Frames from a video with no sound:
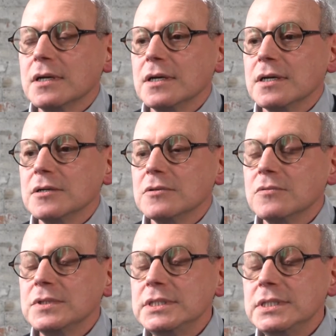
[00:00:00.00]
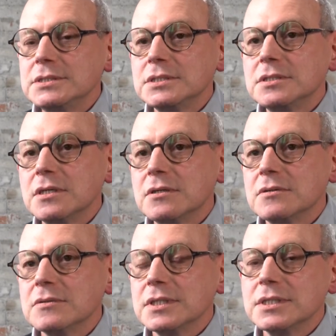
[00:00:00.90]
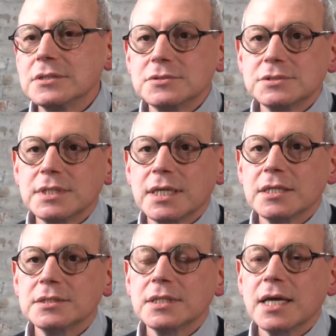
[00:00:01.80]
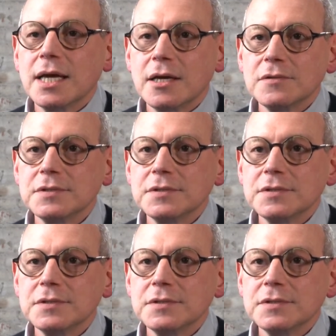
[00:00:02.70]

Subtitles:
we need to know and understand how